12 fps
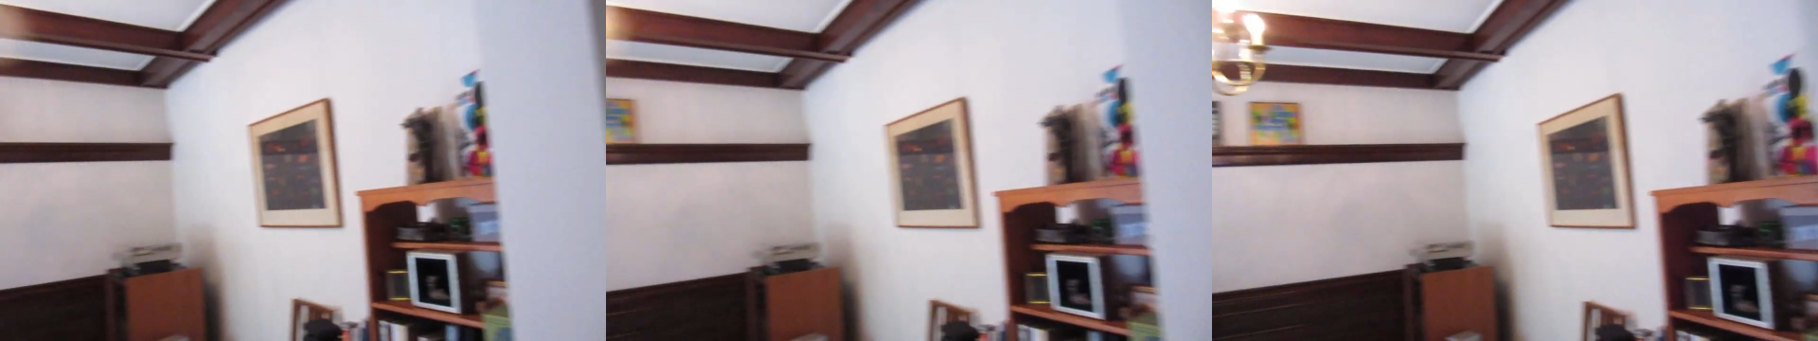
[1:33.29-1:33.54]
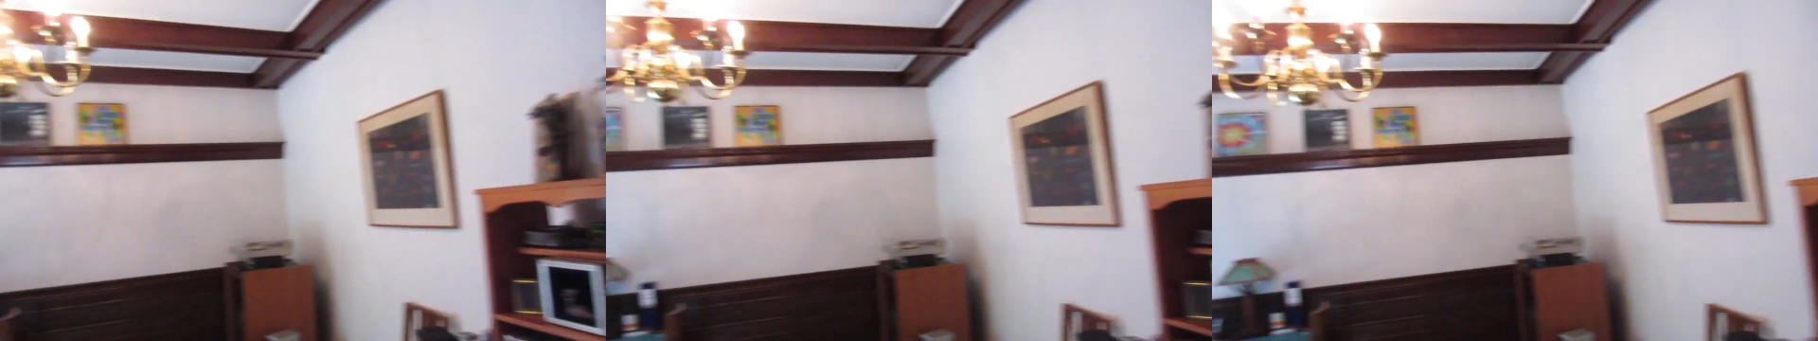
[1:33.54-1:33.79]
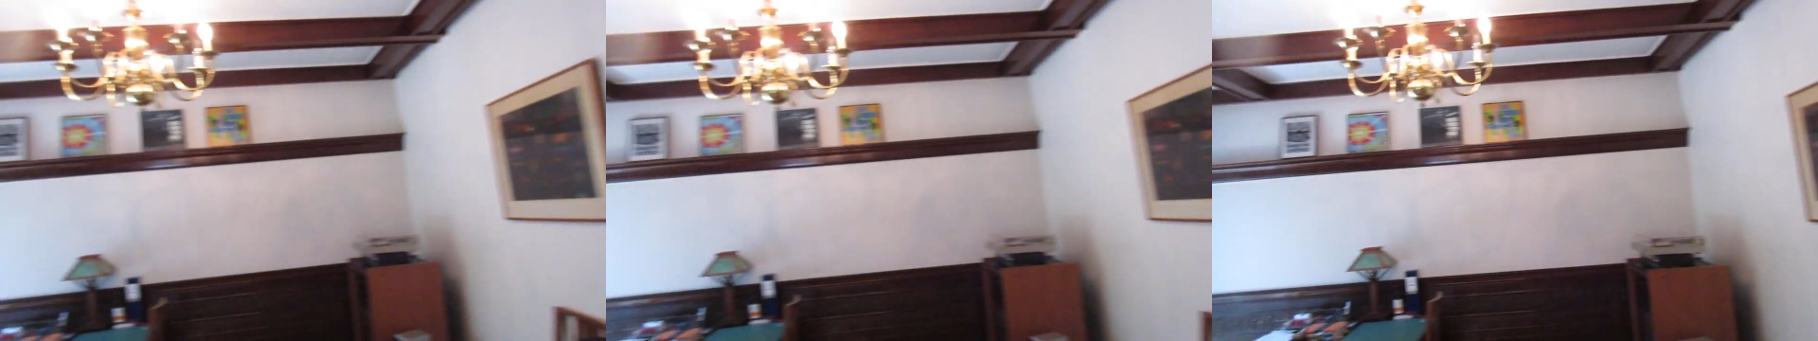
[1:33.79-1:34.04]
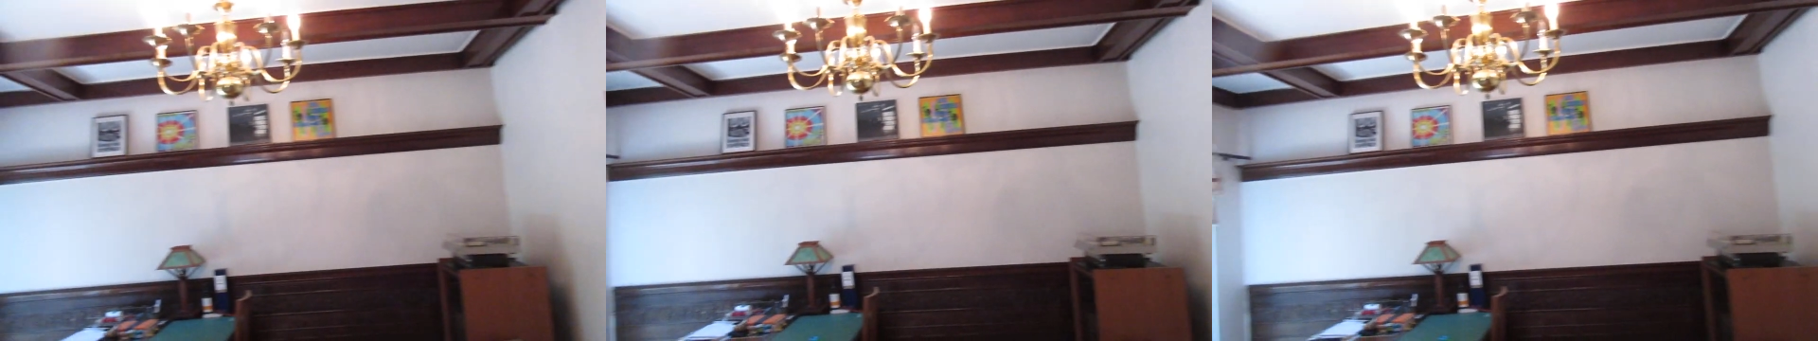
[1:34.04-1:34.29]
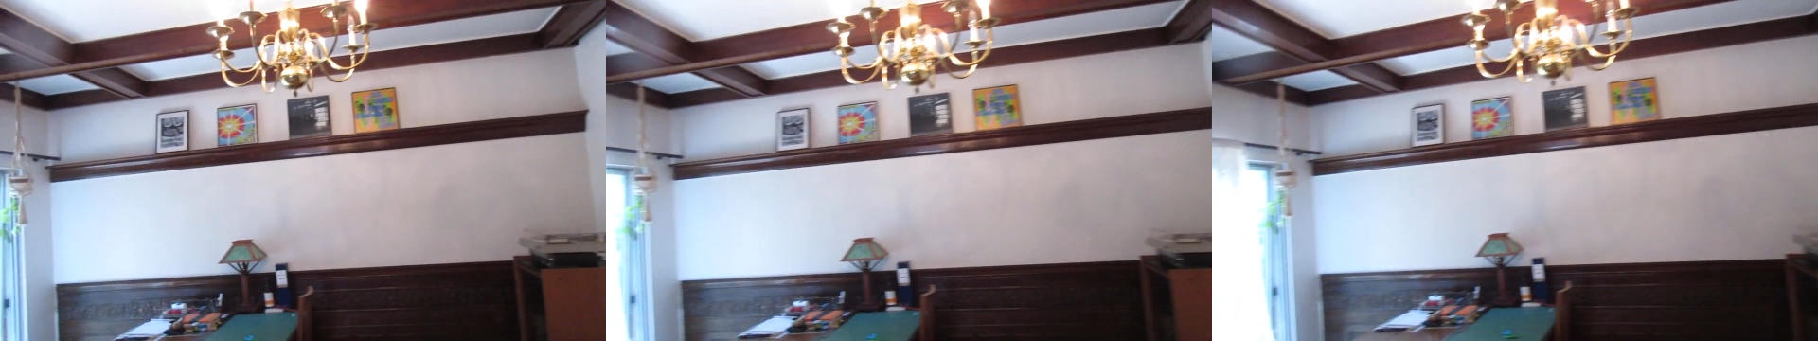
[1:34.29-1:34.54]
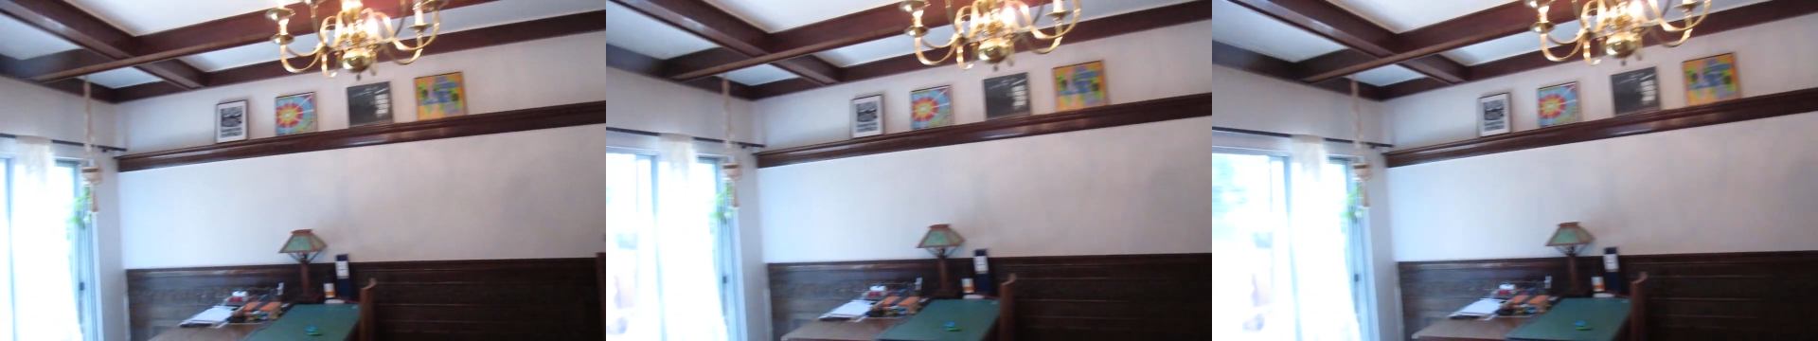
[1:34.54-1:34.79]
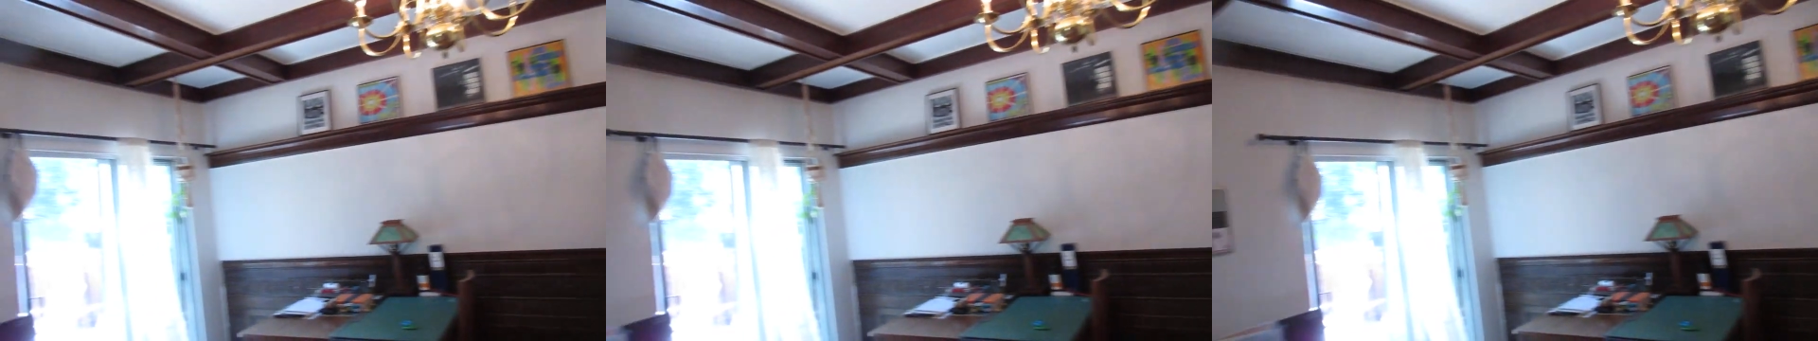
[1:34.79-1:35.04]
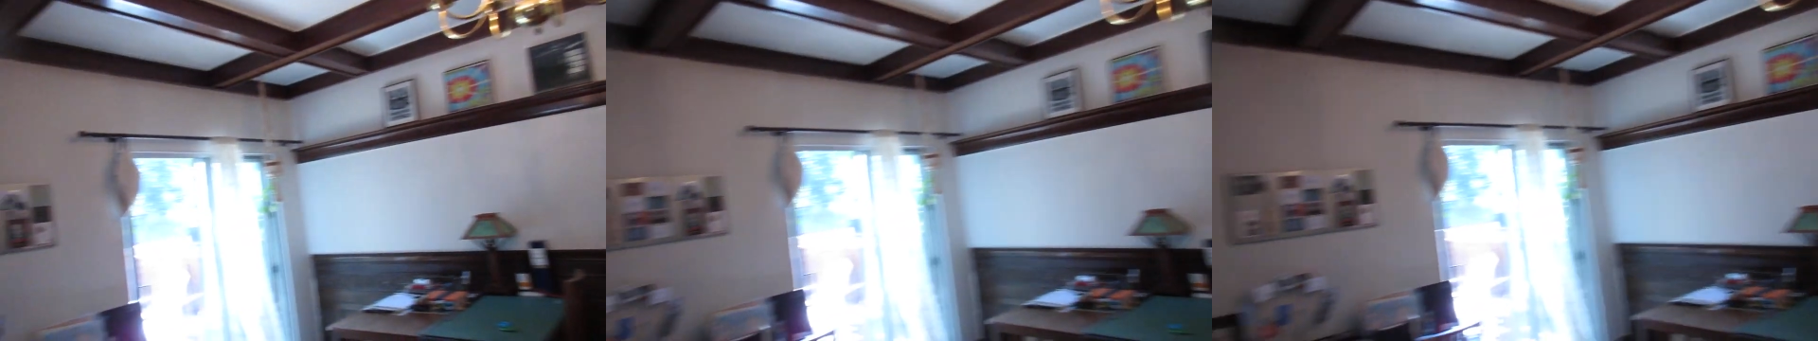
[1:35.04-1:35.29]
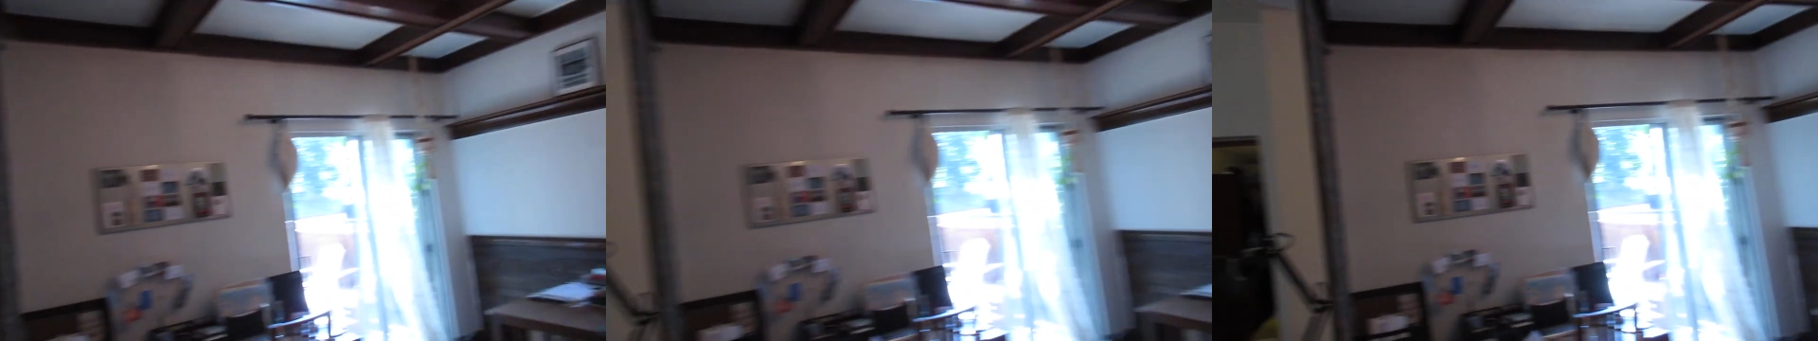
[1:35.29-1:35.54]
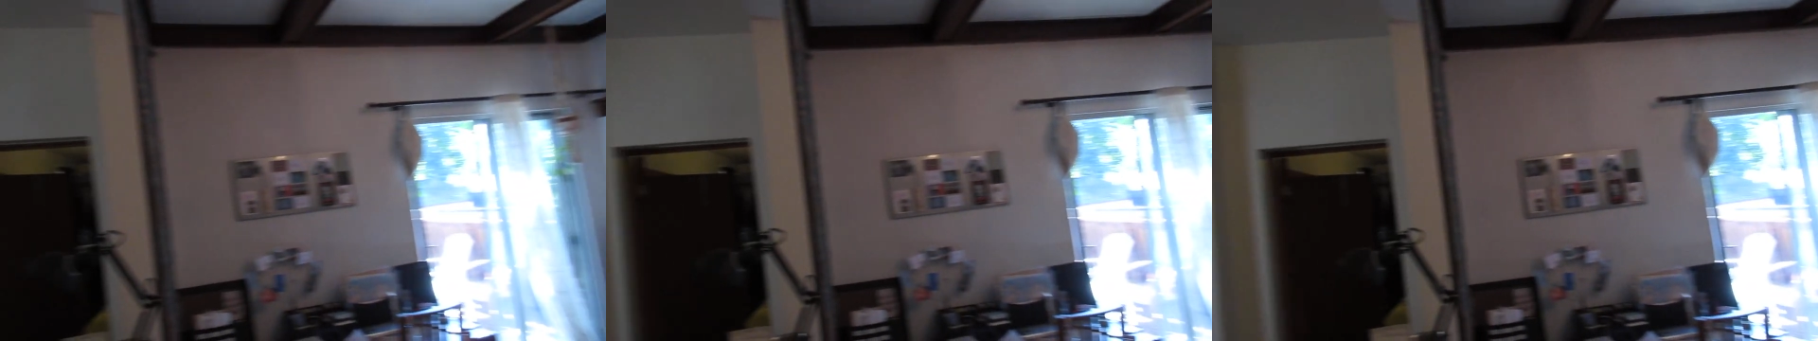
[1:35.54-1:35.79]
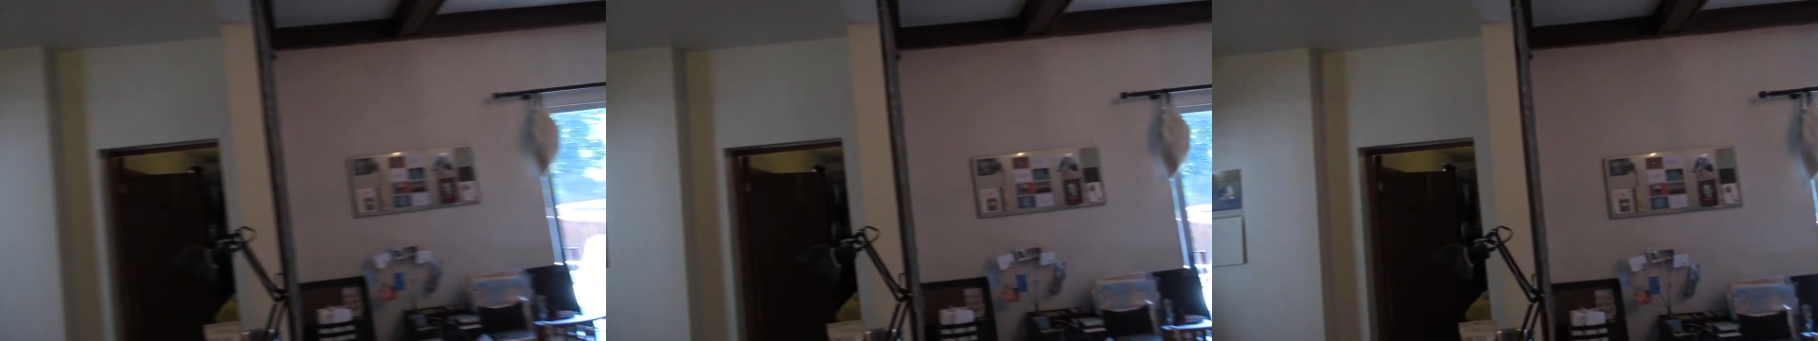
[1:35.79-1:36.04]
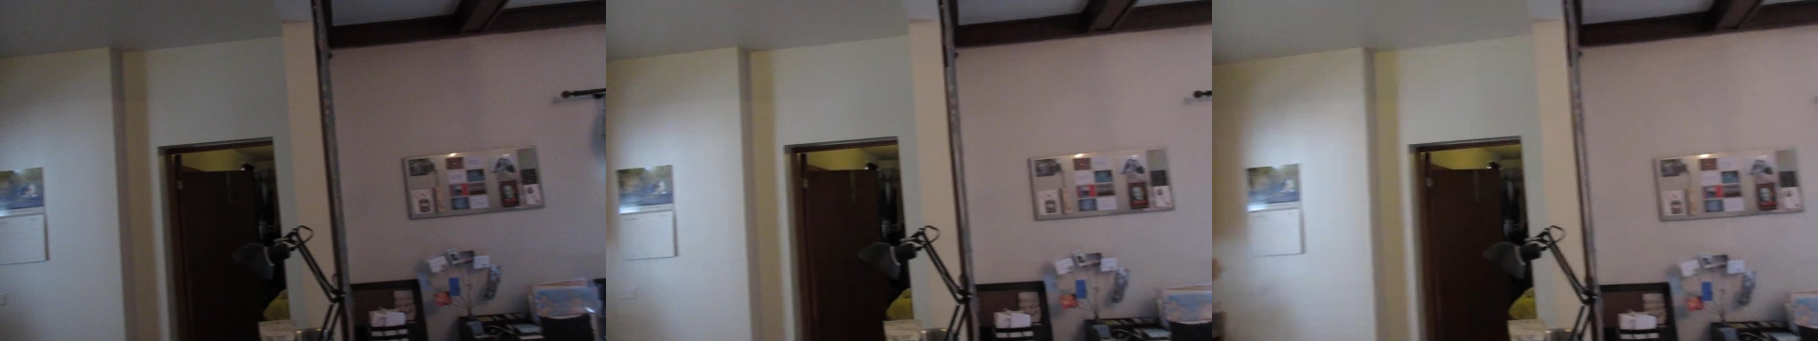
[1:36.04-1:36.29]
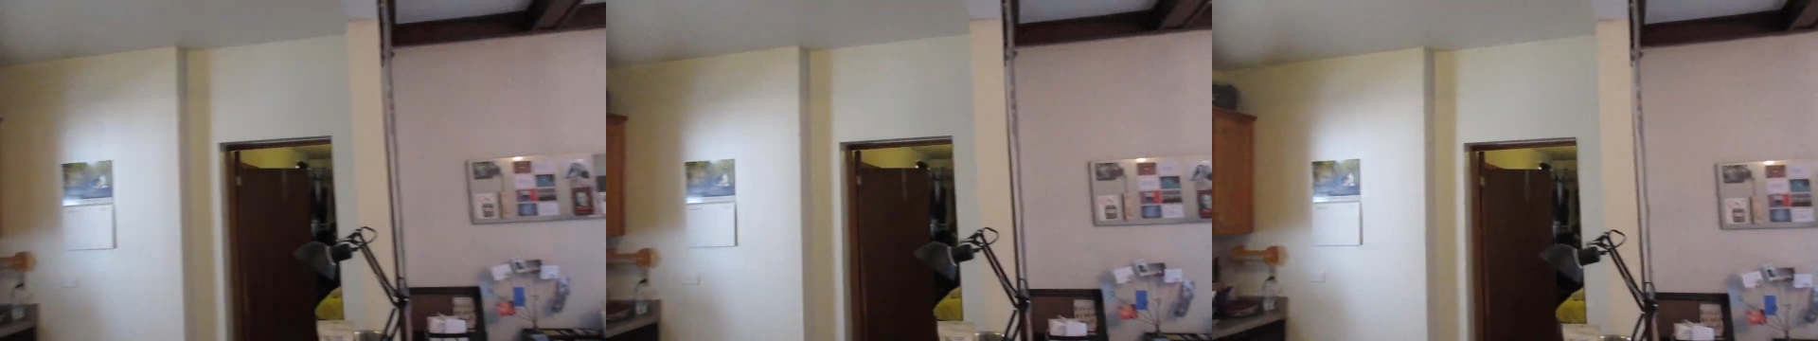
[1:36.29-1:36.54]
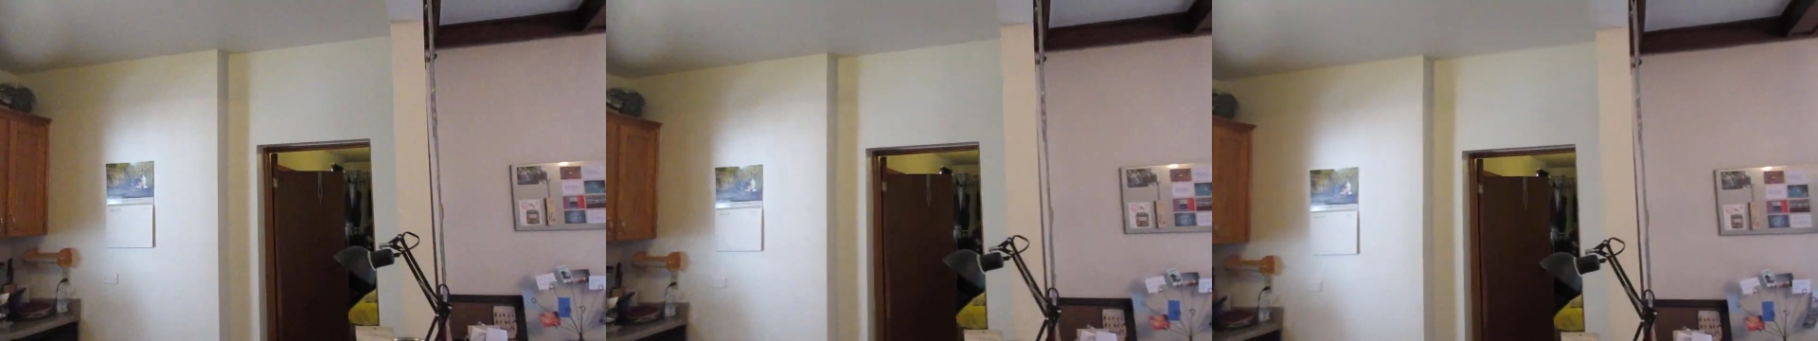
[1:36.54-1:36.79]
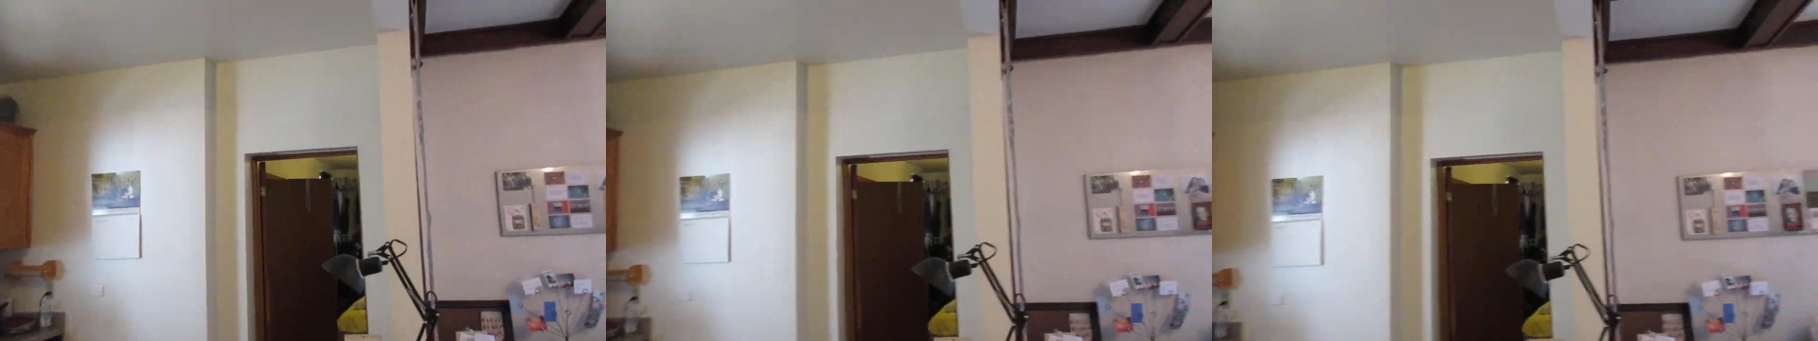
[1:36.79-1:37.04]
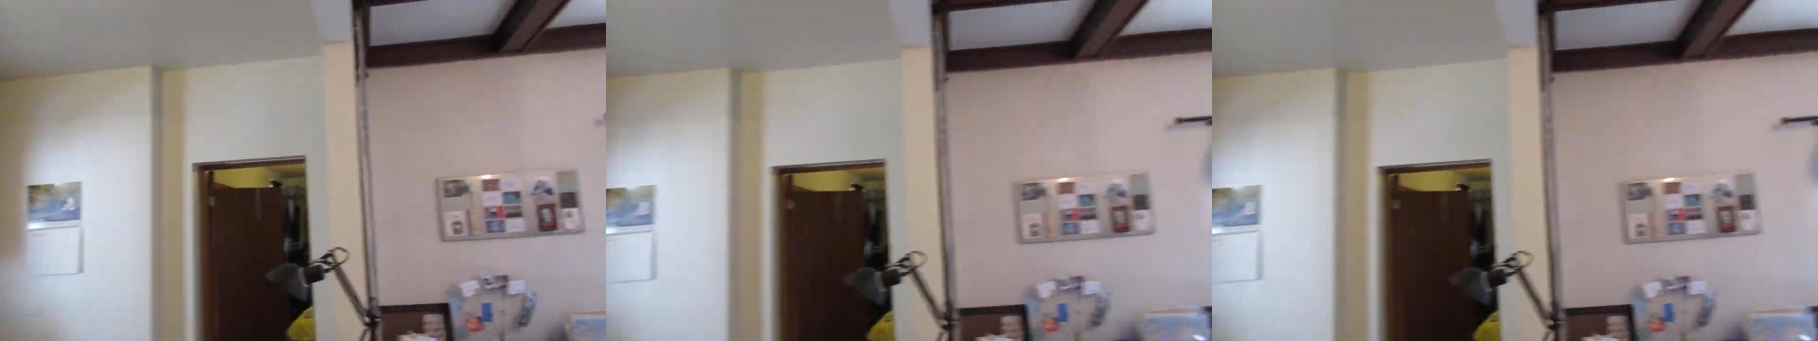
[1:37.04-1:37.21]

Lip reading: (no speaker visible)